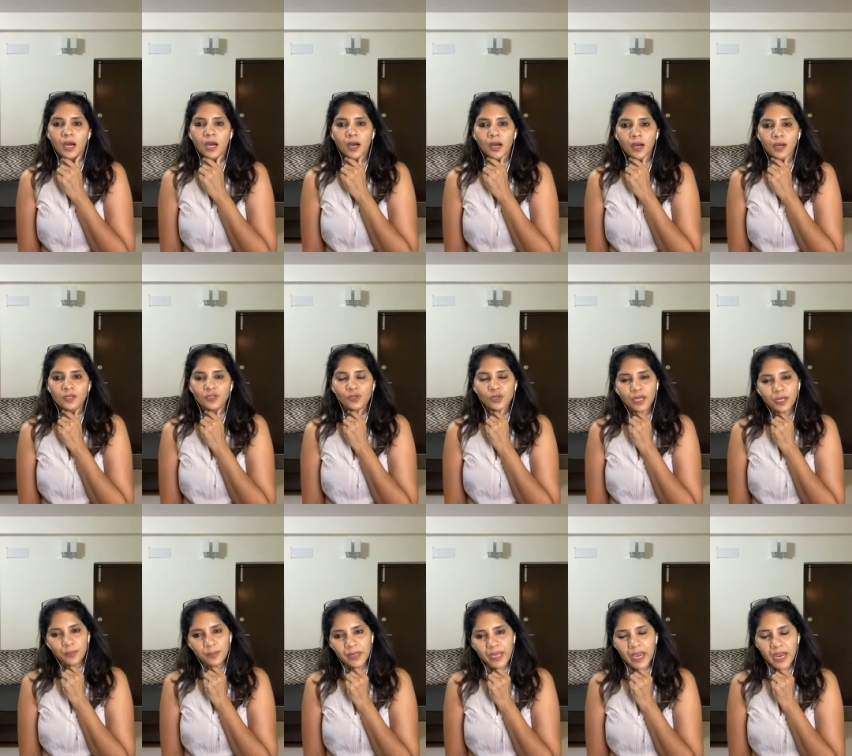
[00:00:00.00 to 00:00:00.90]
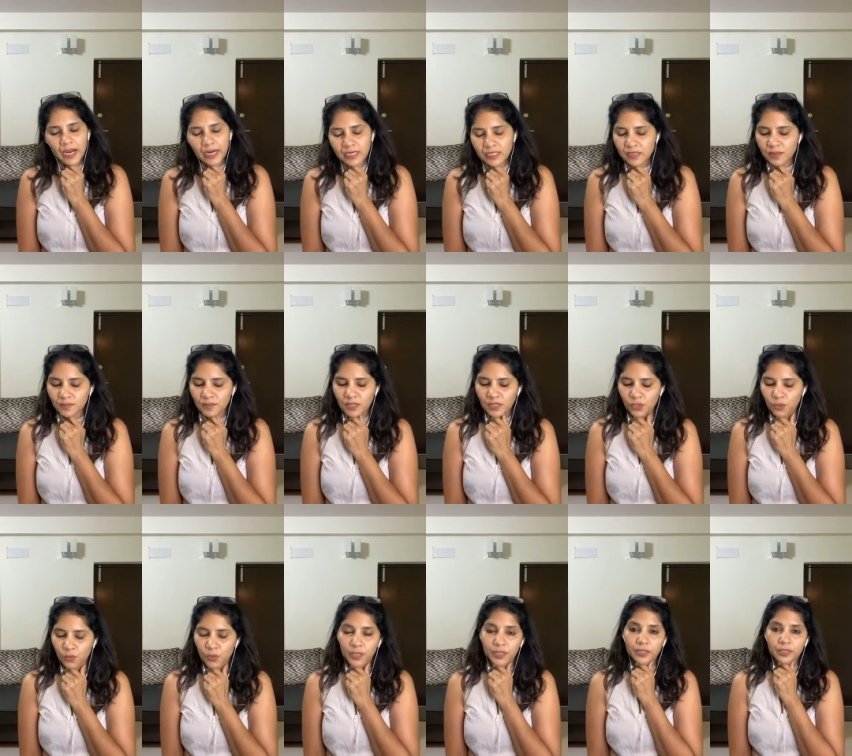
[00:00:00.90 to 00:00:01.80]
Uh, so let me add something
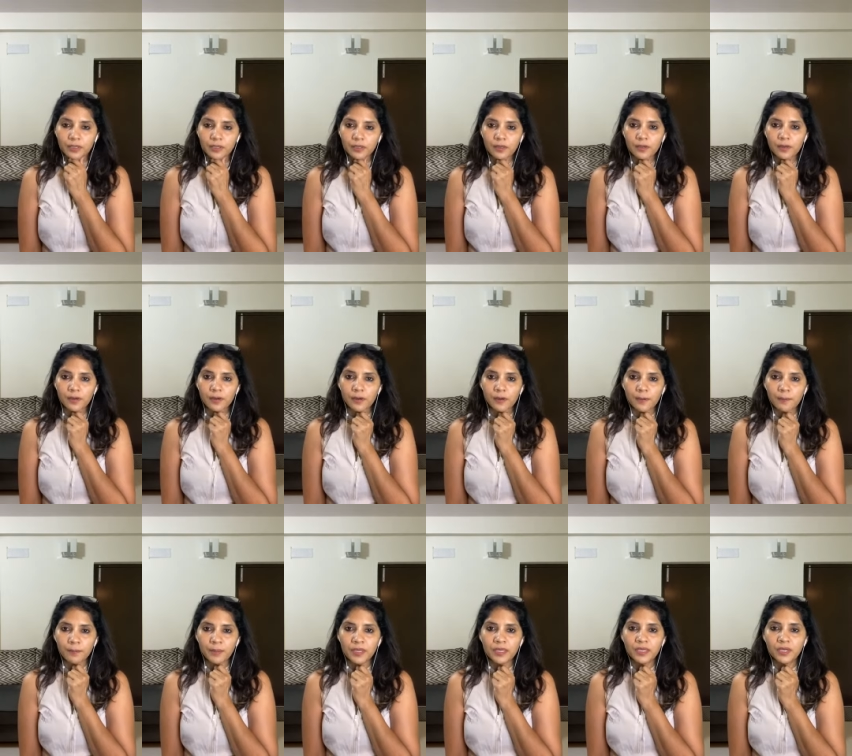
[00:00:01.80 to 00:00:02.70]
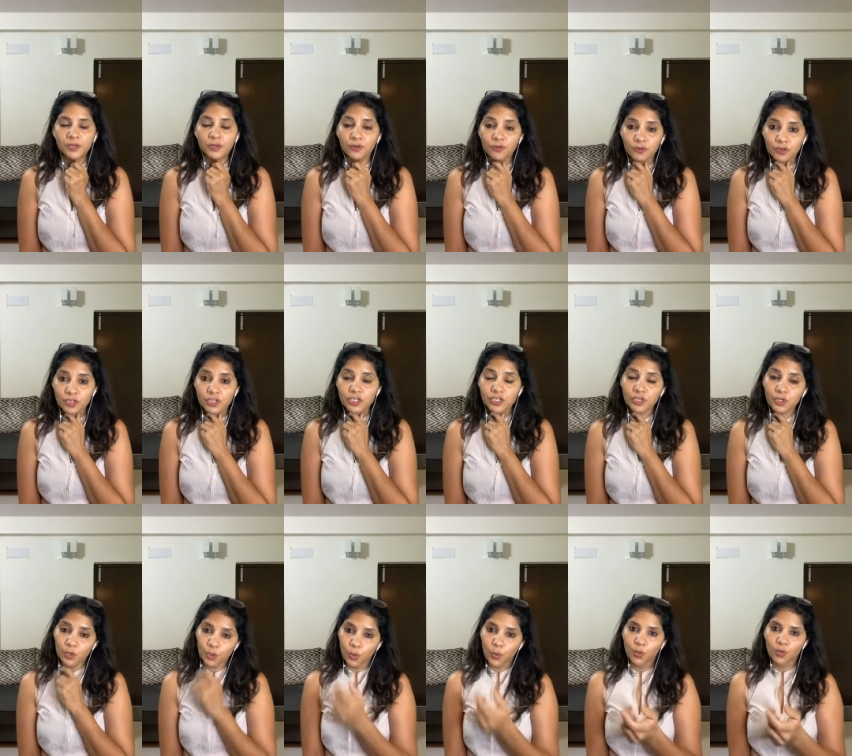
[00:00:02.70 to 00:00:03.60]
over here. Uh, being a
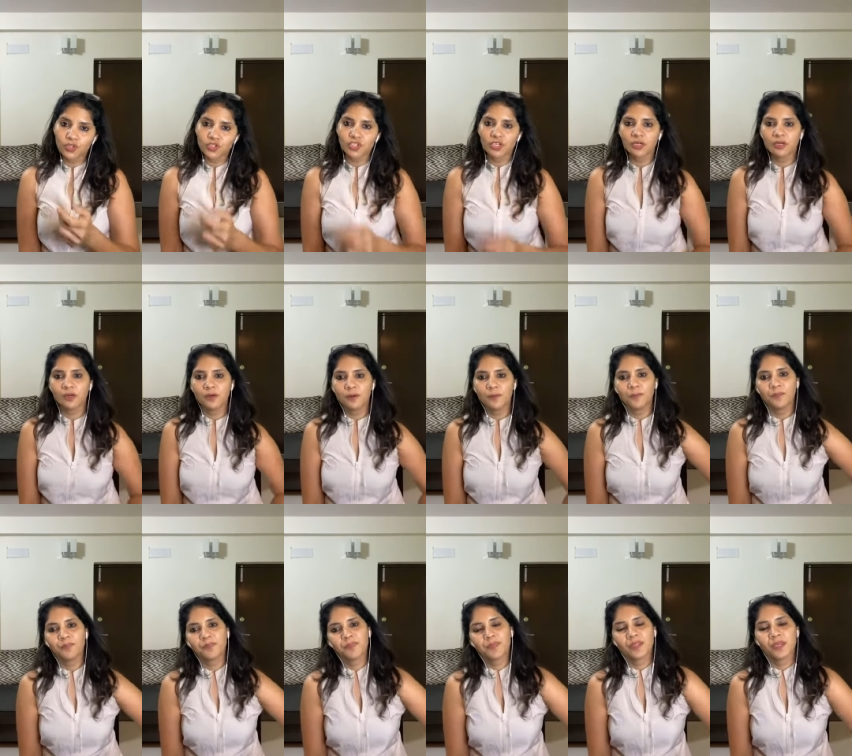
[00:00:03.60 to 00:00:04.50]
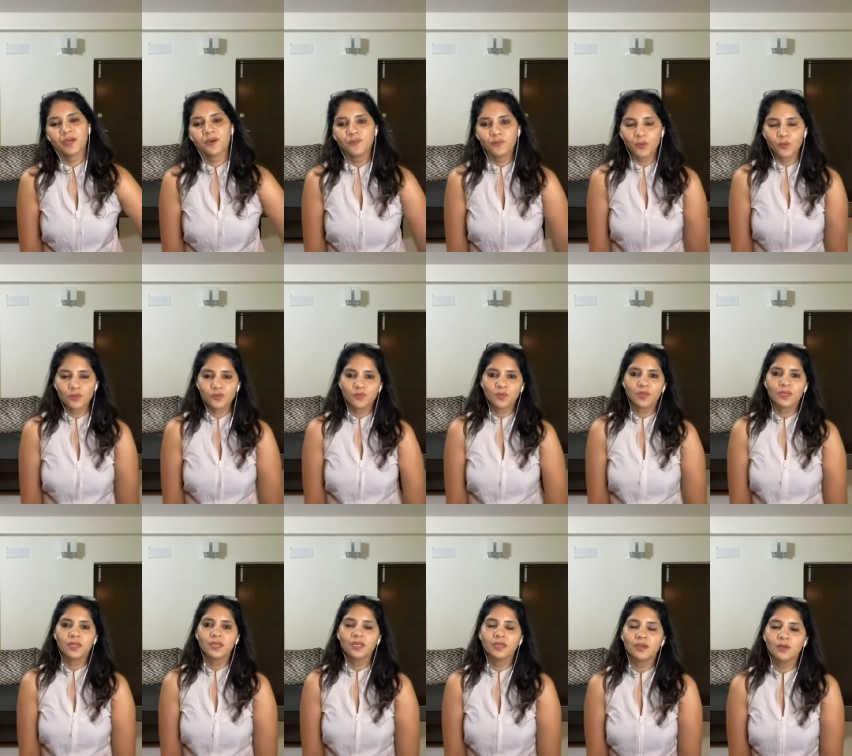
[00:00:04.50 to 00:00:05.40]
nutrition coach, um, of course,
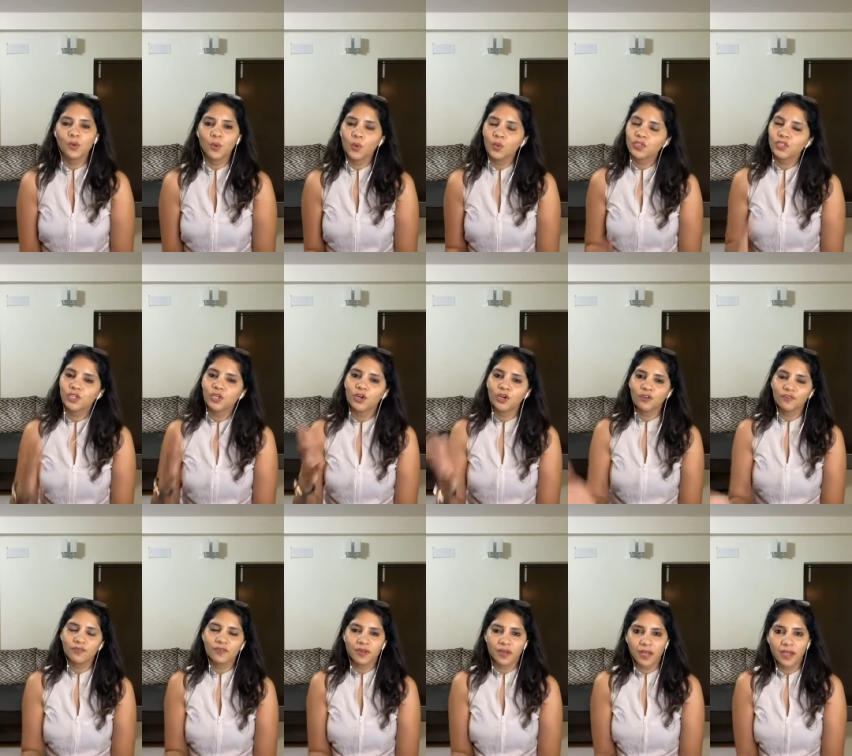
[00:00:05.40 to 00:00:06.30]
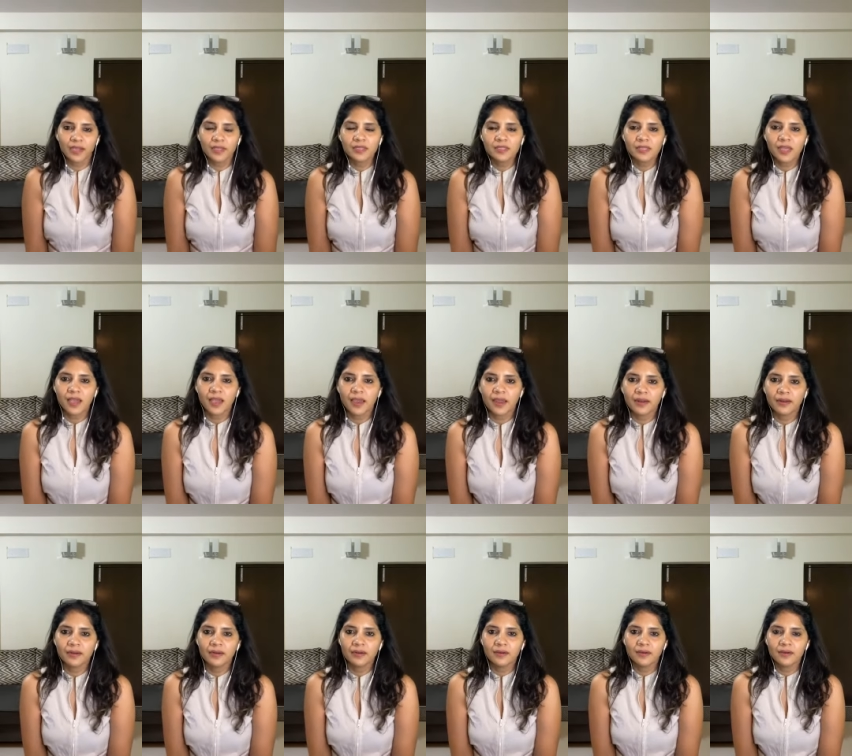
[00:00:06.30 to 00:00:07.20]
we coach a lot of clients
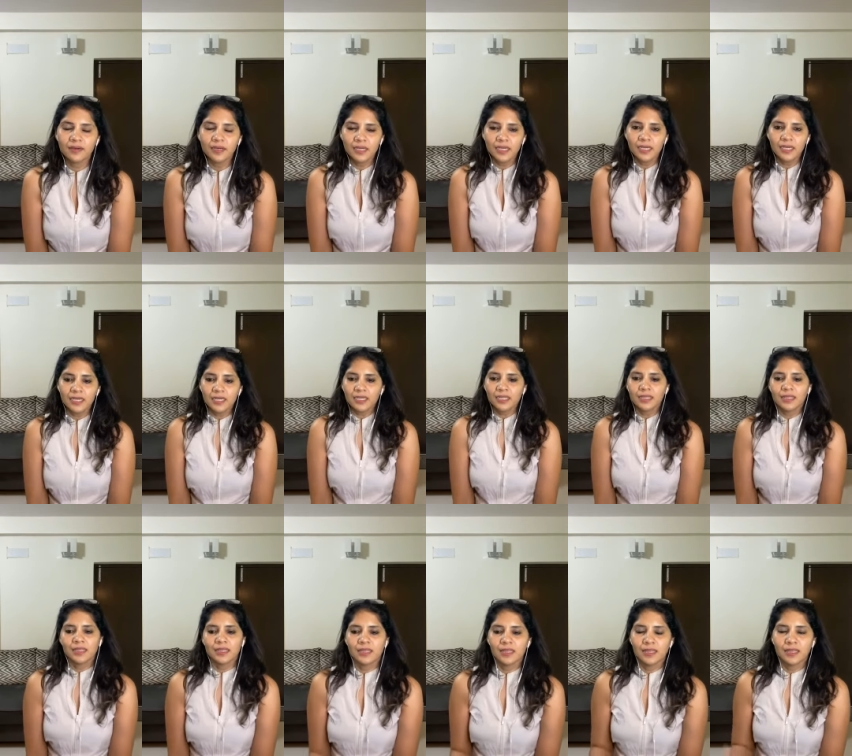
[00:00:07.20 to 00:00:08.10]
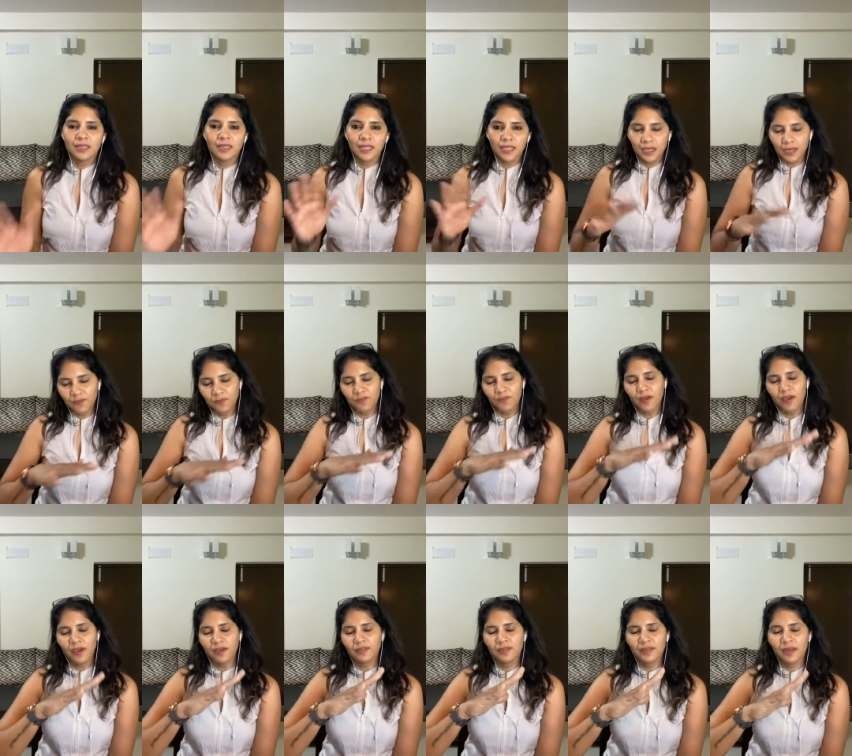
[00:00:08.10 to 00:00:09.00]
and. Uh, there,
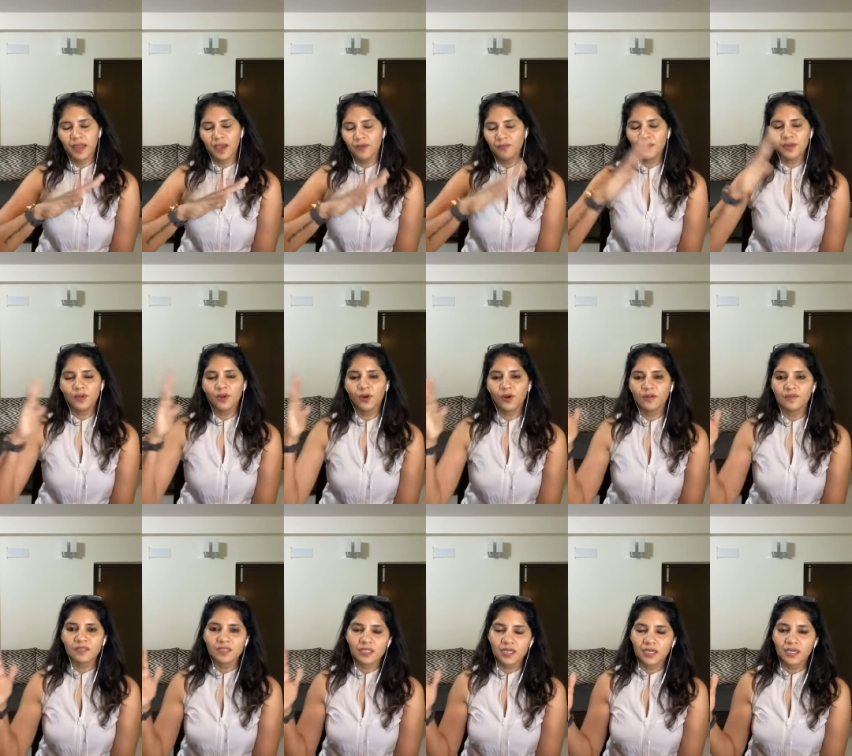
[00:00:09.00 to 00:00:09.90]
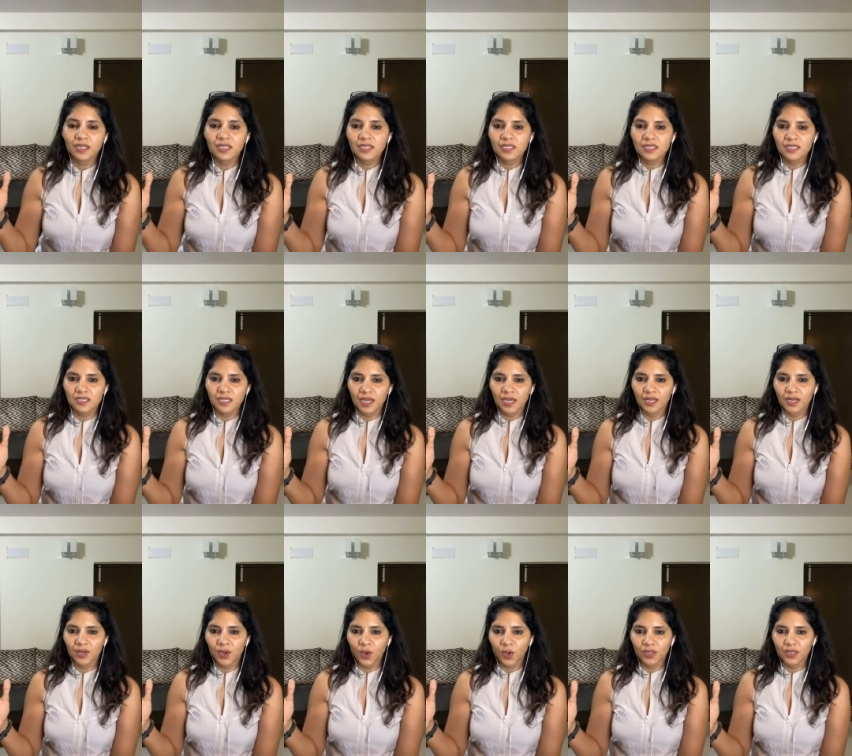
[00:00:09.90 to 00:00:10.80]
there have been a lot of studies
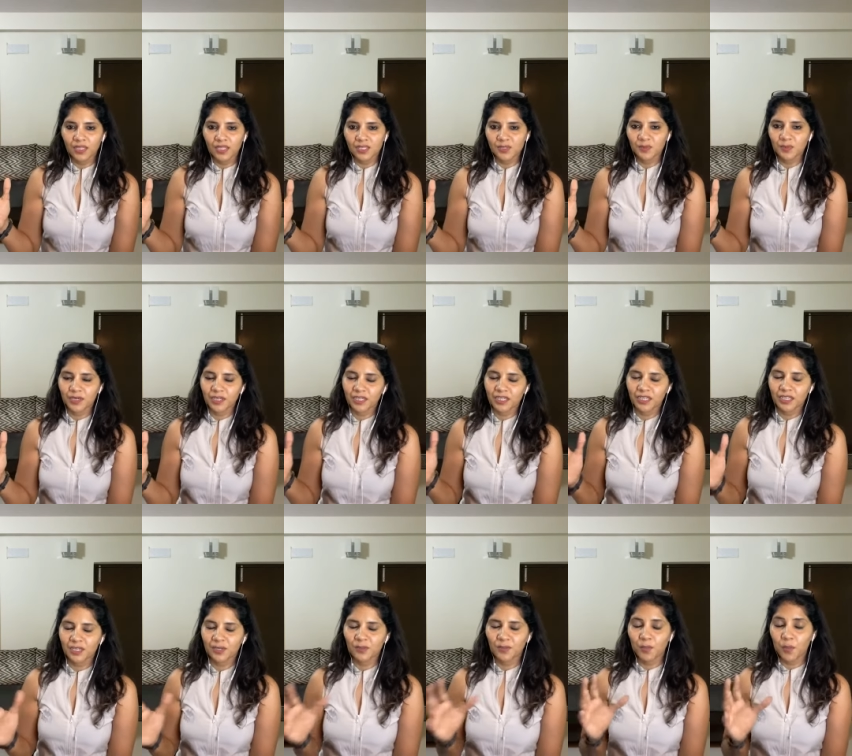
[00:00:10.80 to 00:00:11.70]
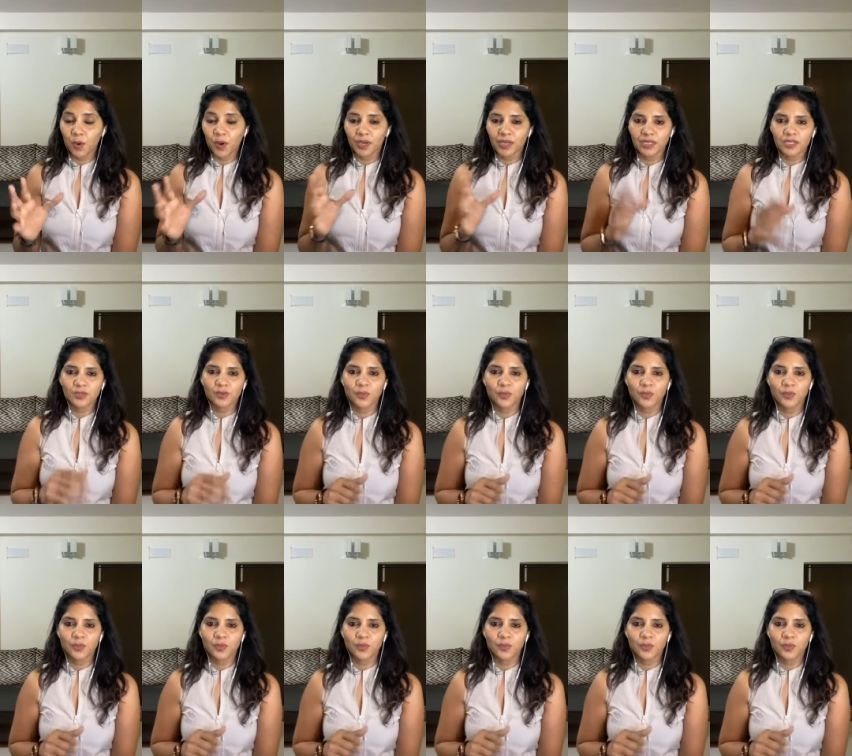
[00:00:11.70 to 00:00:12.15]
done on this particular point